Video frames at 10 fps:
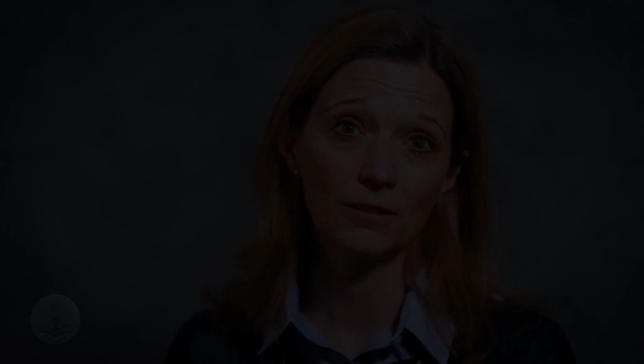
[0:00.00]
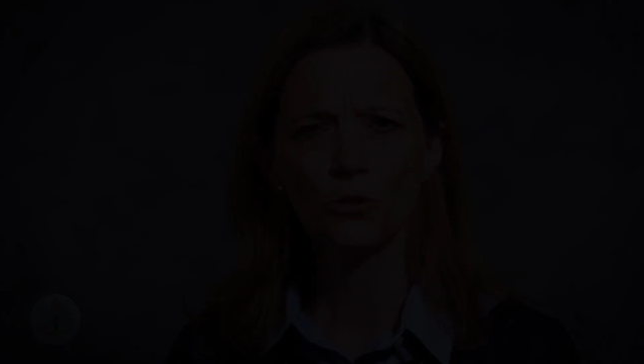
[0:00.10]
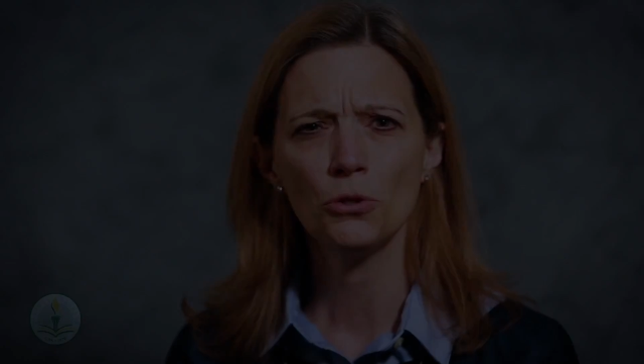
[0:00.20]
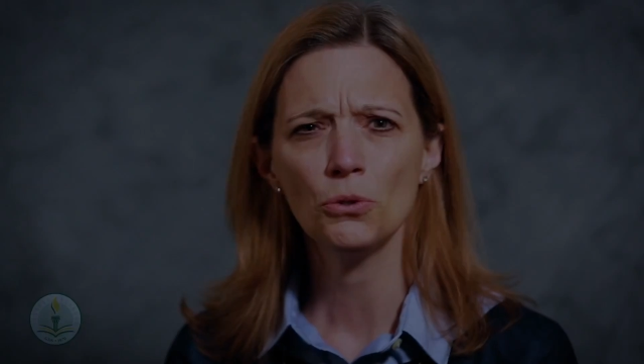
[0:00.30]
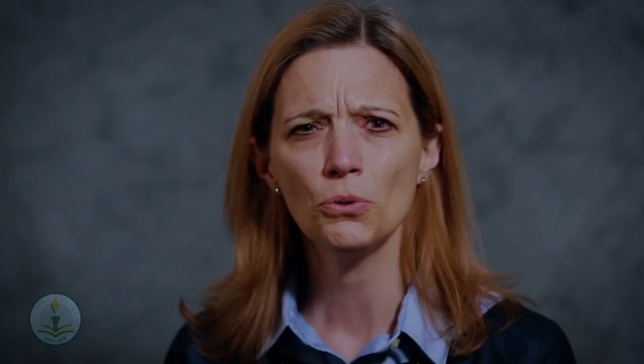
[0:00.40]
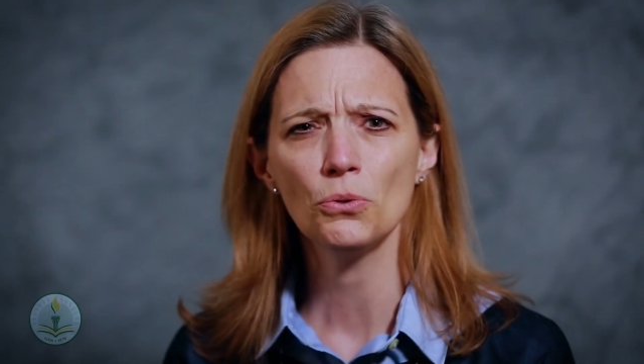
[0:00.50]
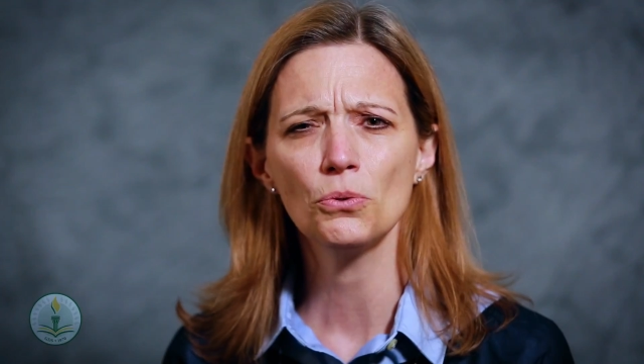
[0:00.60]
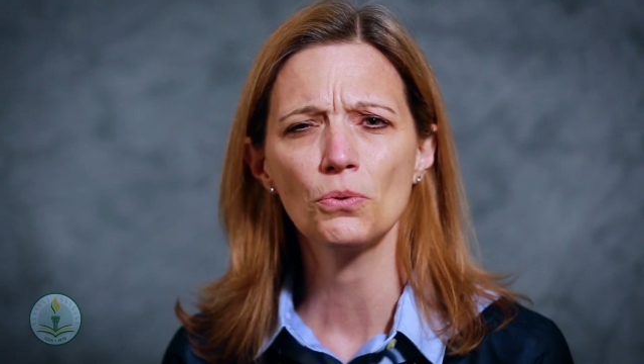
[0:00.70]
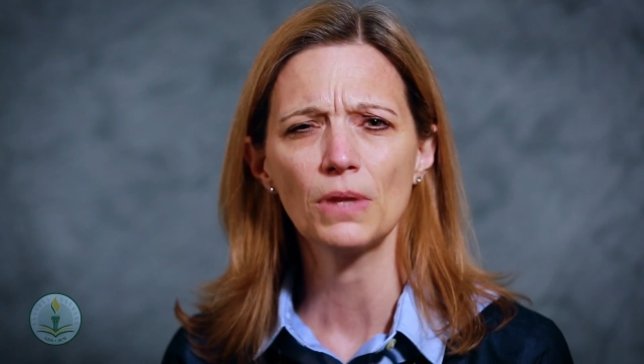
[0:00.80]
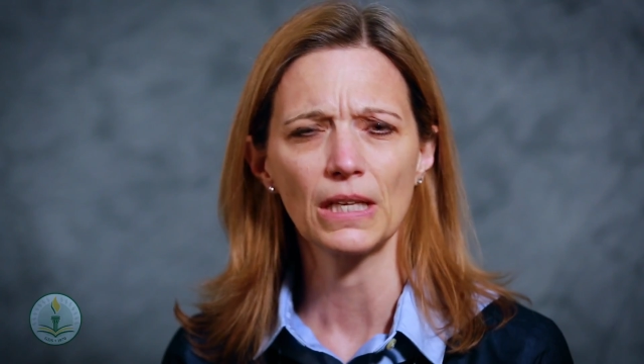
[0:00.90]

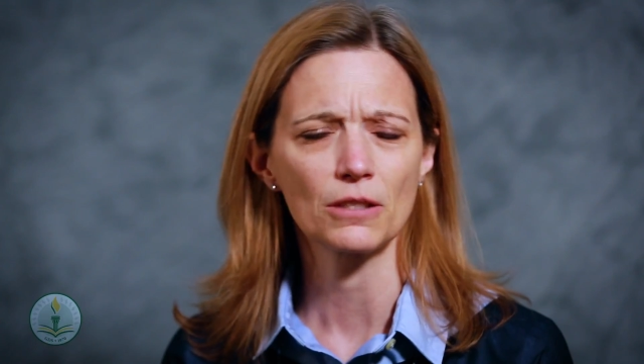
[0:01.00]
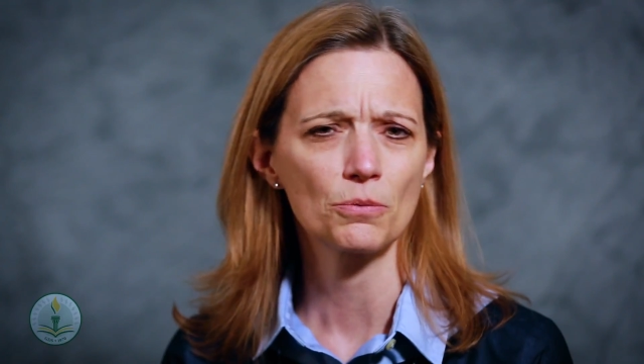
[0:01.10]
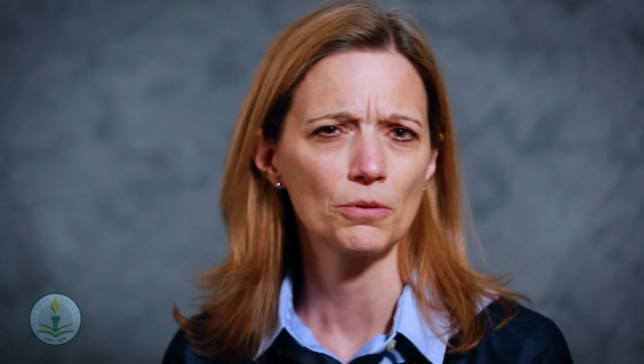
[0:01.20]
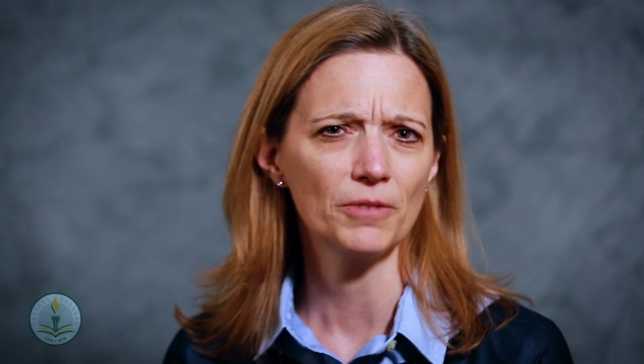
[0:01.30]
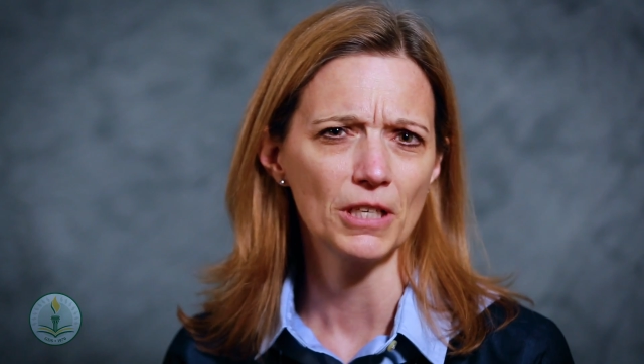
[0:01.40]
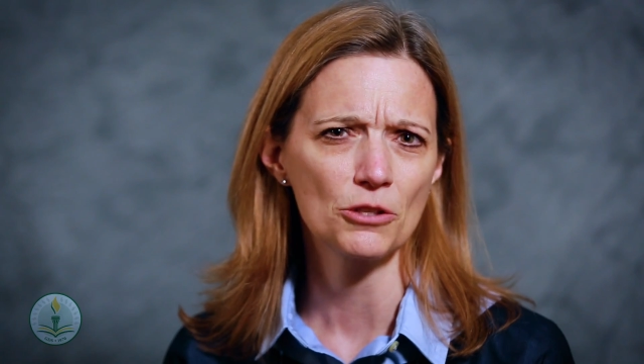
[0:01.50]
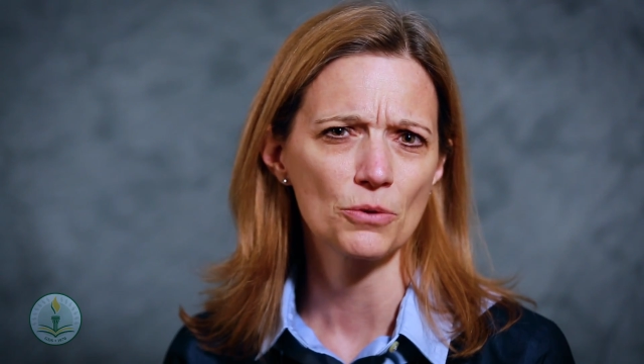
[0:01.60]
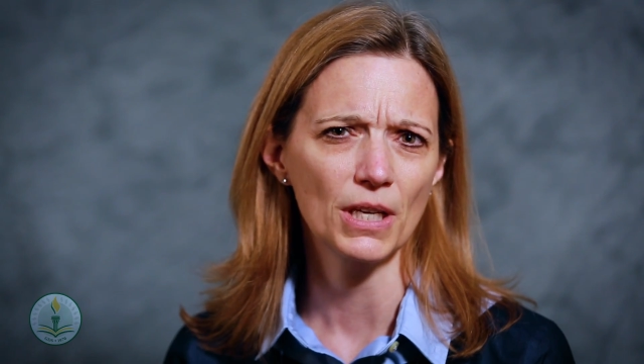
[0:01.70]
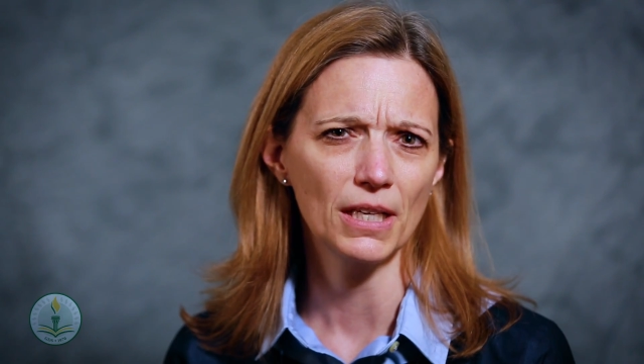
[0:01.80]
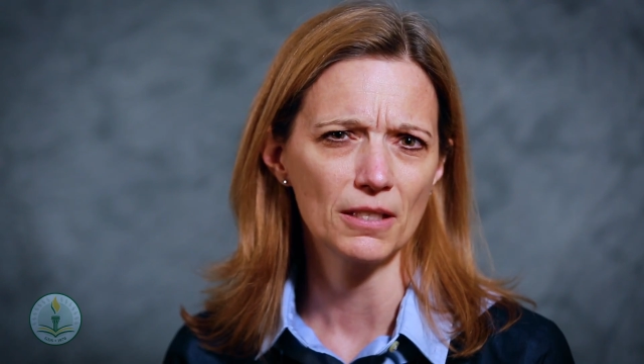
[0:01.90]
Two things were very
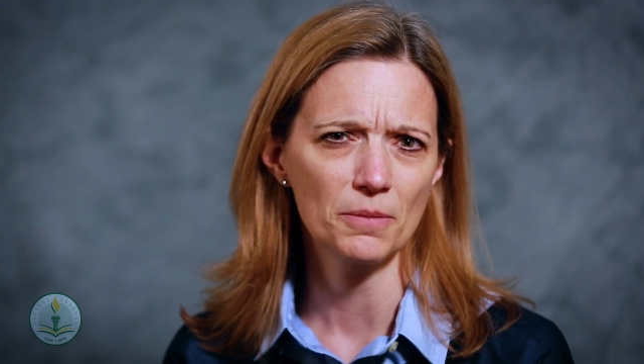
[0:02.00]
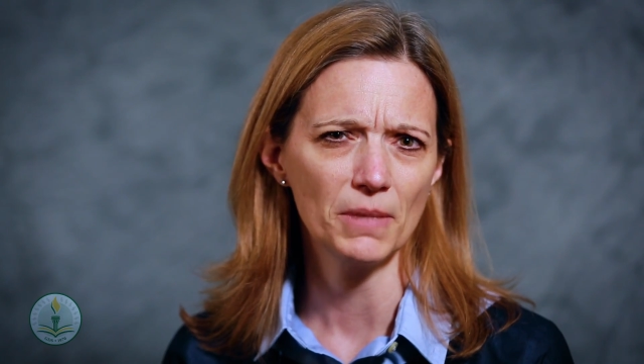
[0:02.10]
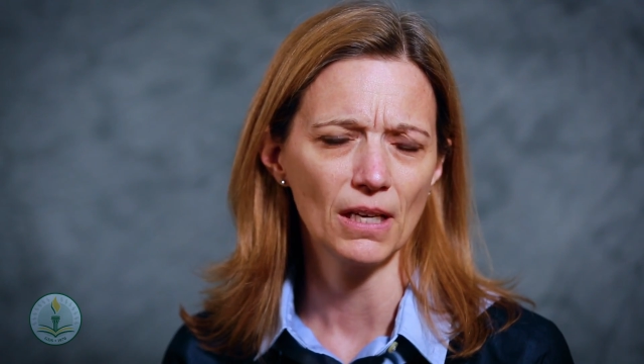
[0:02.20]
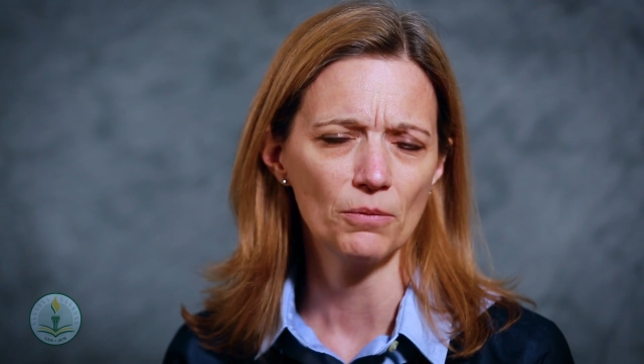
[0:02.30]
striking to me.